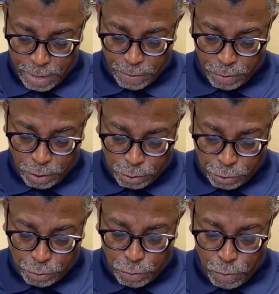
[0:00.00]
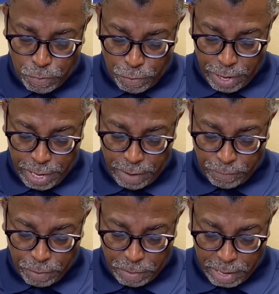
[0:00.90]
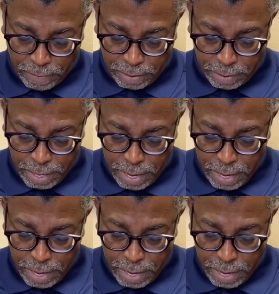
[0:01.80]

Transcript: the true bread from heaven.